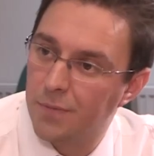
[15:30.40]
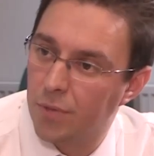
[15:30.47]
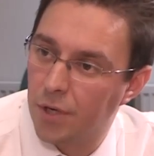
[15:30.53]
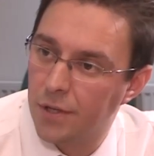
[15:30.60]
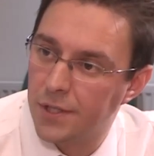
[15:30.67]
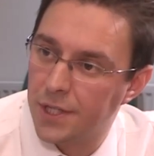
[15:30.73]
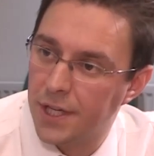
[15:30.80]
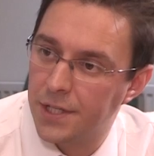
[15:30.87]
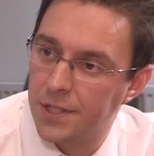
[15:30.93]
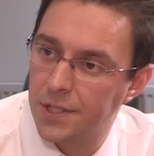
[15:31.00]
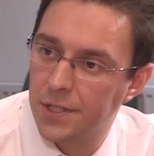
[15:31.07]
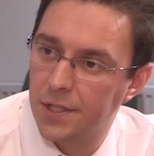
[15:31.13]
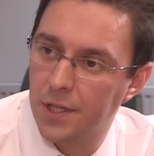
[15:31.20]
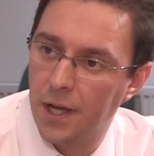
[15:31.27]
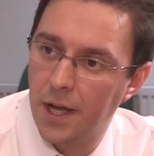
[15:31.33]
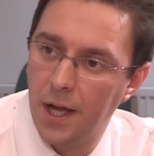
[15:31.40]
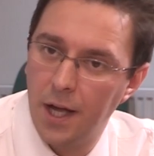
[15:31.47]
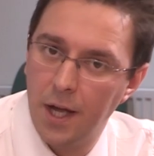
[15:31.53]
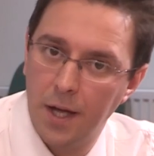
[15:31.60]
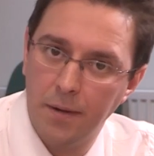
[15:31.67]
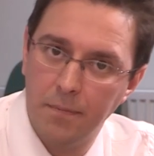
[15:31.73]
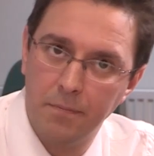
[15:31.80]
process,
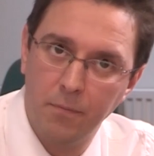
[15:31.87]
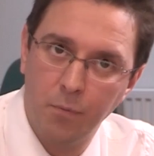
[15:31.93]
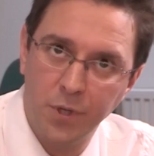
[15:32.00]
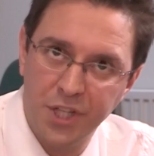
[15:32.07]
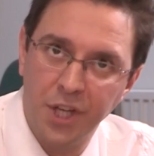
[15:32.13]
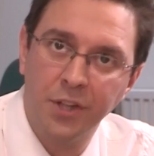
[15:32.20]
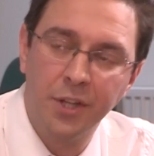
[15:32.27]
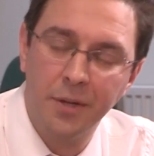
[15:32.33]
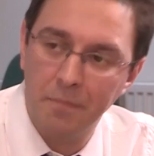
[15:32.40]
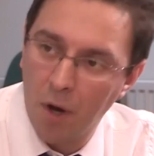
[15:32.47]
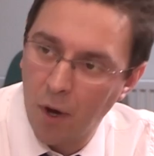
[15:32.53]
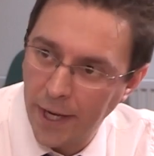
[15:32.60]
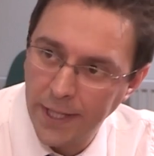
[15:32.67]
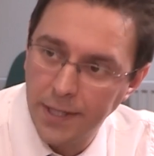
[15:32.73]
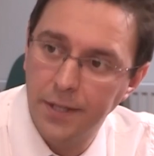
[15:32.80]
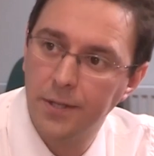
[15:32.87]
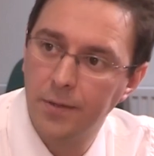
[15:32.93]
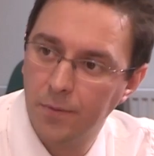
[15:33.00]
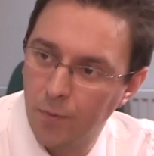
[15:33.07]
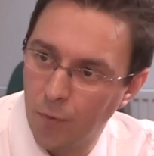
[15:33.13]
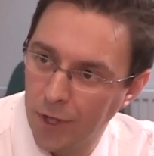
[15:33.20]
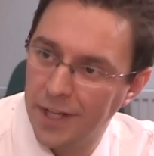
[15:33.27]
which undermined
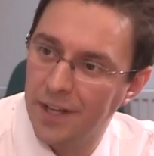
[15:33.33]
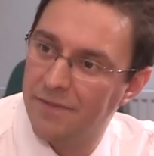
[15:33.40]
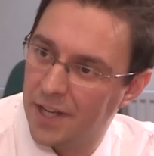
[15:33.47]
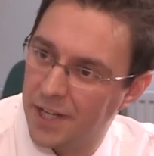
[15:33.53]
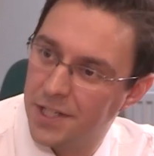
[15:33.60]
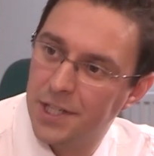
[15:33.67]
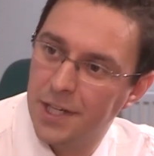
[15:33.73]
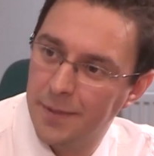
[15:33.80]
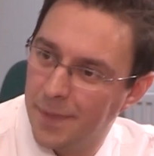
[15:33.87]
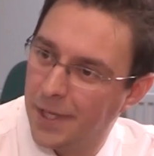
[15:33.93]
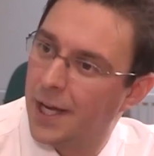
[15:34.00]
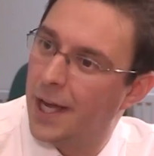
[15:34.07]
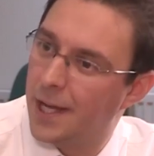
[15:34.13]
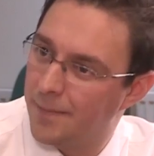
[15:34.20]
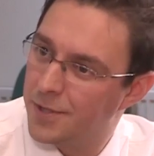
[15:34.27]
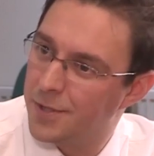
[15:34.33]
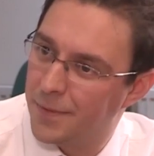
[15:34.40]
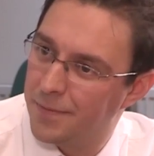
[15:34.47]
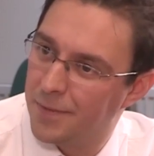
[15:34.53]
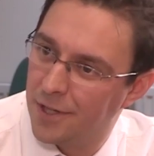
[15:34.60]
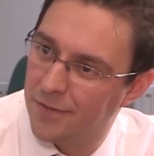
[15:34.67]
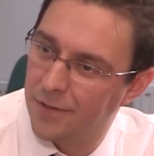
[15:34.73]
what it eventually became, to
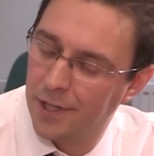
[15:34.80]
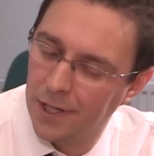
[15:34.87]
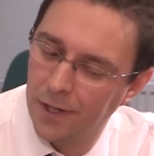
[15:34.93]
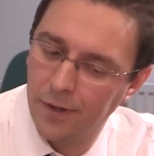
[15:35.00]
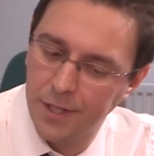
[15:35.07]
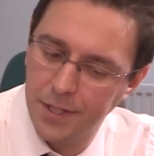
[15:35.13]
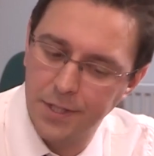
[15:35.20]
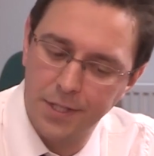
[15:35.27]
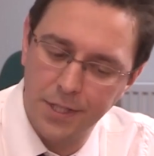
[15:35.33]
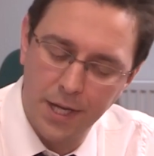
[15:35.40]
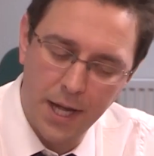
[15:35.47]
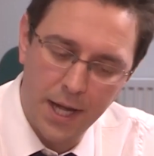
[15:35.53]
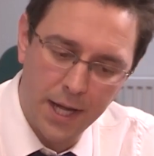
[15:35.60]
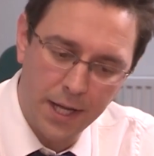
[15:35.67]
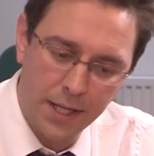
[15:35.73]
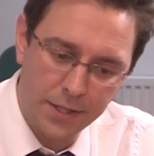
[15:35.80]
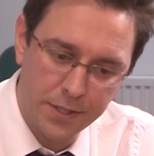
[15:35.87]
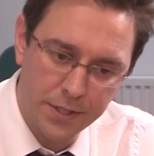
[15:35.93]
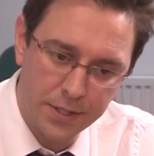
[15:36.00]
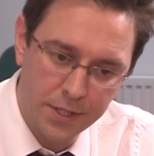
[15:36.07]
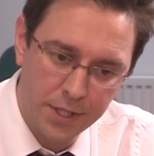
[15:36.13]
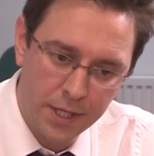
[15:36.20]
be perfectly honest.
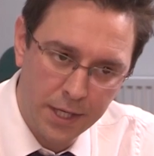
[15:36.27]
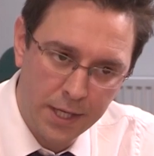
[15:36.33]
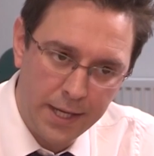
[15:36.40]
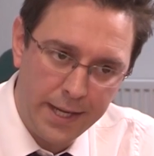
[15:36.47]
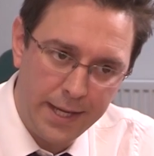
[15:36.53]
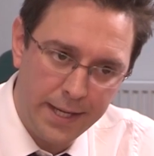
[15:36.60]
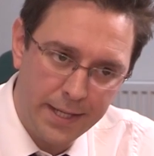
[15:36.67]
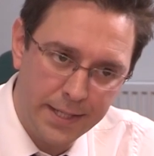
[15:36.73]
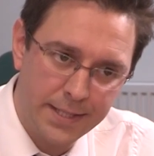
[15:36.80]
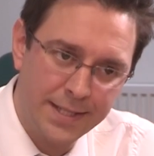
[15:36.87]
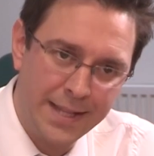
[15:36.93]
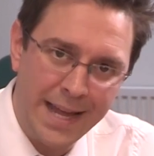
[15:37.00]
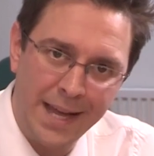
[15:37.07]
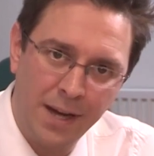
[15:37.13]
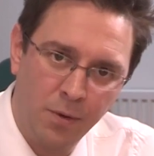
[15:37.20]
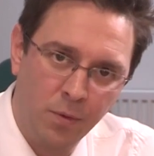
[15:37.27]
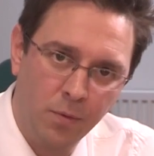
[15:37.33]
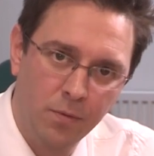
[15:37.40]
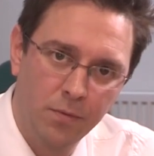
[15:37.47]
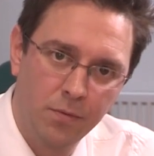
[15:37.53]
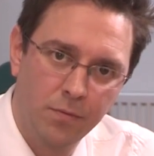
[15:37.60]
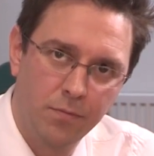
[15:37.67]
And it has now
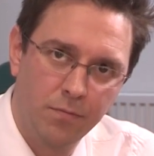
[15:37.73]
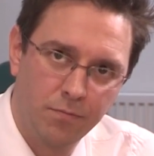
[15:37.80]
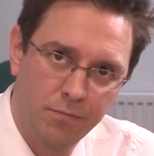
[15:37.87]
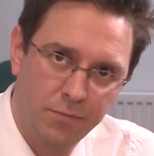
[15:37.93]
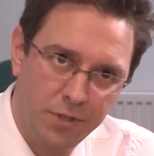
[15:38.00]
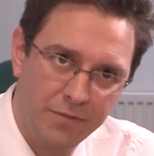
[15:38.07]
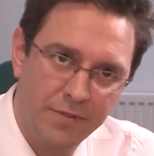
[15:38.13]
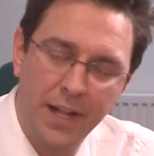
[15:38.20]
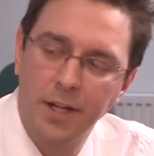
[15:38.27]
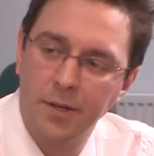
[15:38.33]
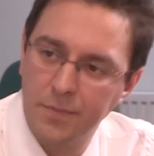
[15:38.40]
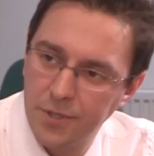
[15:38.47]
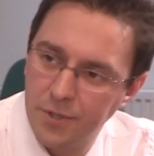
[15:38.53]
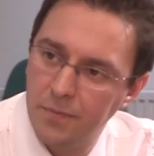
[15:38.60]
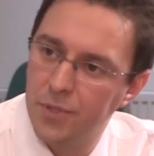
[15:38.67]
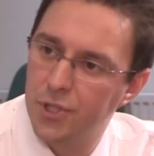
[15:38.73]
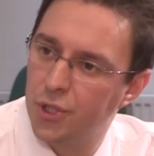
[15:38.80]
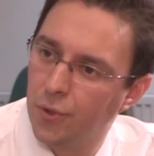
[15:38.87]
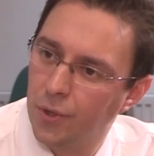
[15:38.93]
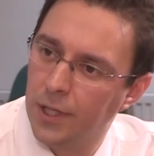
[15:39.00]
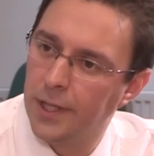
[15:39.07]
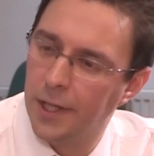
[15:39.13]
developed and
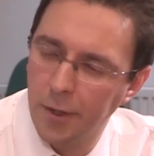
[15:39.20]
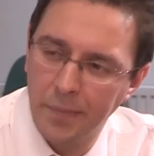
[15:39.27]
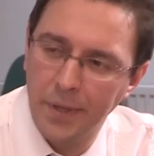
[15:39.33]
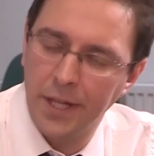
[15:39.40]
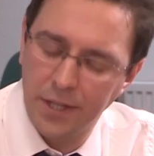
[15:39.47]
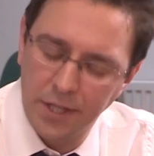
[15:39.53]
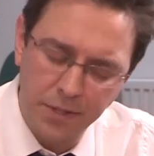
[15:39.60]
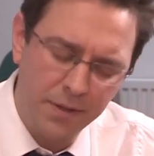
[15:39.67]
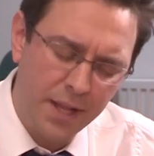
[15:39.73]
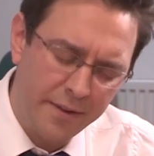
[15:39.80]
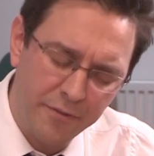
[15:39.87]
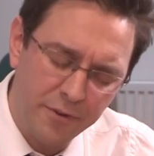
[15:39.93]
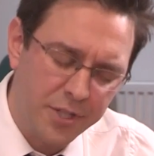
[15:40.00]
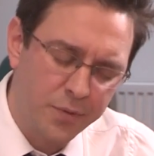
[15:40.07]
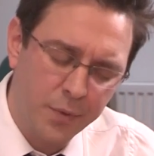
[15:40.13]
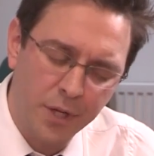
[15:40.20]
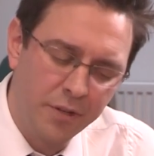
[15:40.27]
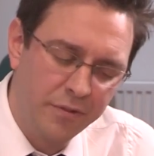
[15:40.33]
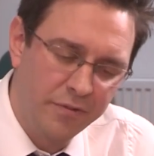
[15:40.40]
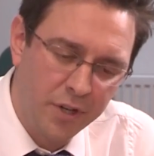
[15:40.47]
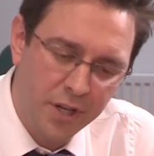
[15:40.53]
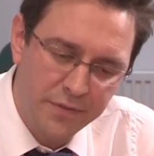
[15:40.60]
matured a little bit. The FRS
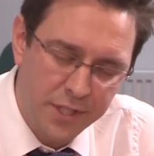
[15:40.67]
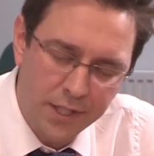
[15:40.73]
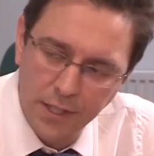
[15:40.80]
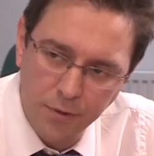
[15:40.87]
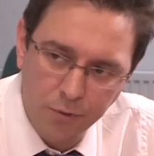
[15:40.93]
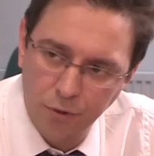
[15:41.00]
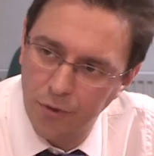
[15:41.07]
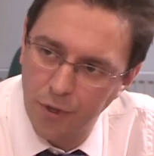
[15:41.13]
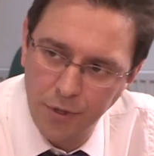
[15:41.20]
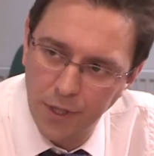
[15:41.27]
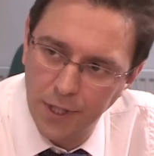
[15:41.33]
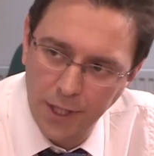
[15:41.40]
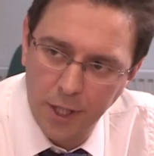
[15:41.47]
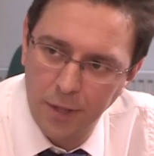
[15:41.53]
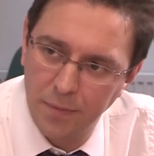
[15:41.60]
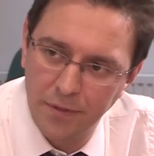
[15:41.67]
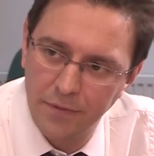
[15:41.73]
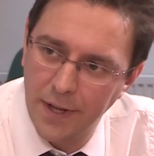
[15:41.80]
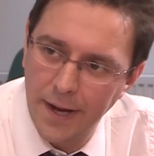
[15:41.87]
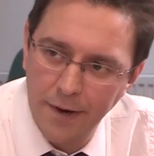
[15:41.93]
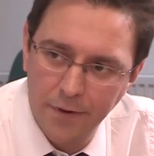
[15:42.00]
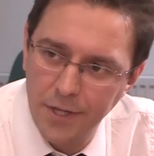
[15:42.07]
105 is a little crude in a couple of
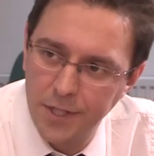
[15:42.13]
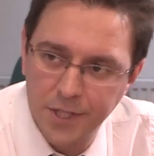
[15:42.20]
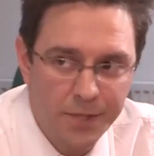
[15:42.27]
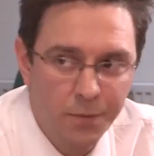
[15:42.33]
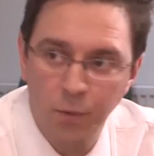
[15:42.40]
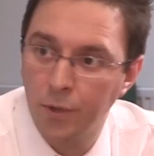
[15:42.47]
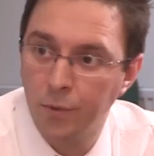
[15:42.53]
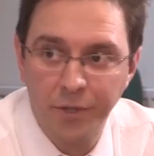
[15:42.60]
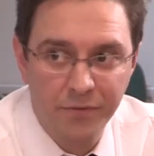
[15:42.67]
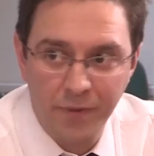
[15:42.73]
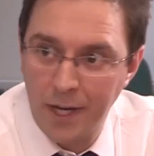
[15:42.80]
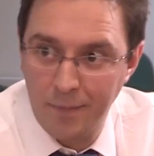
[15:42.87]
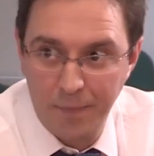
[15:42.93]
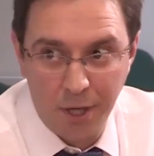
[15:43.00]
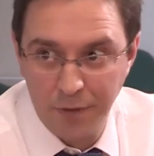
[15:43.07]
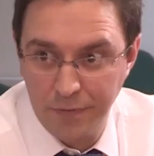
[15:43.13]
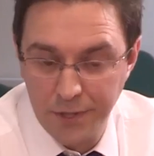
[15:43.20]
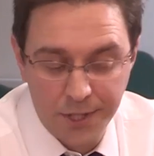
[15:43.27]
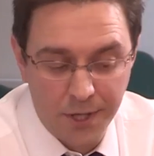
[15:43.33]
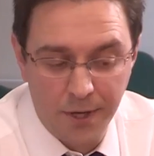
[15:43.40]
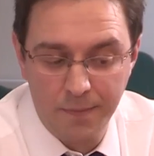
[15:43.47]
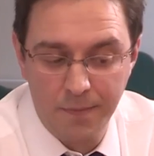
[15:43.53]
areas. It will develop over time.